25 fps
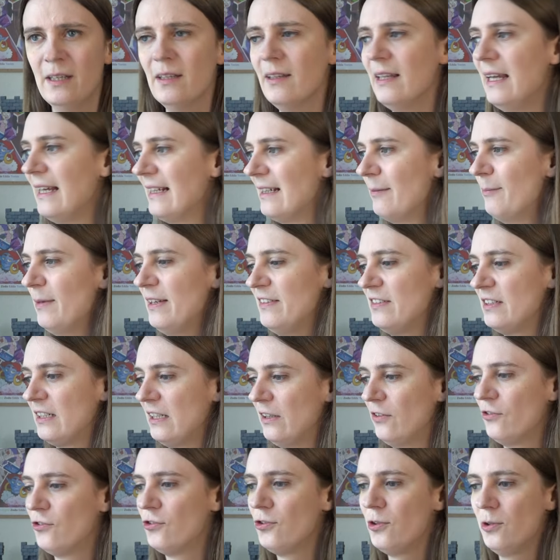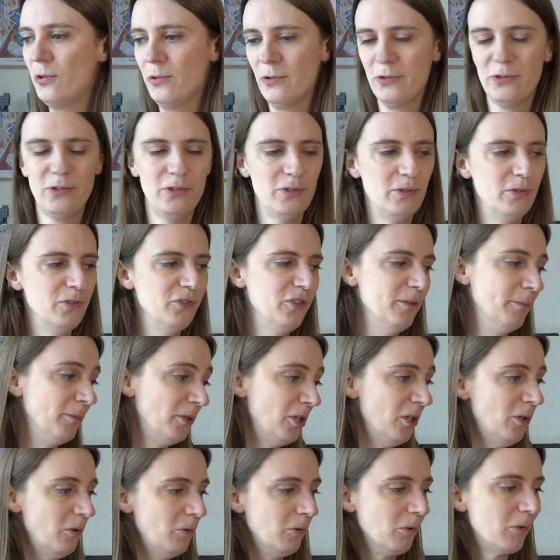like a magical sword or some
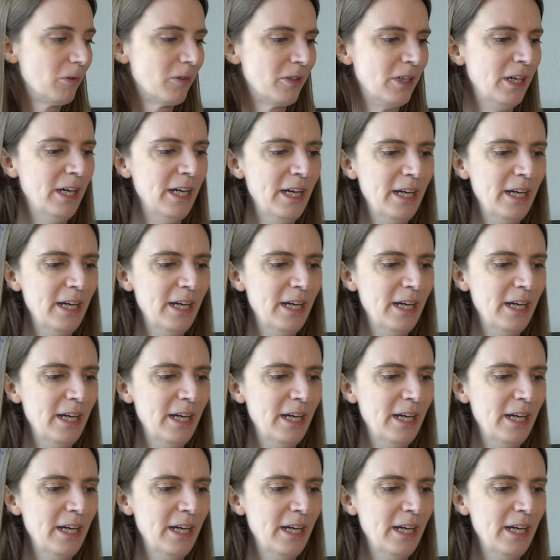gold,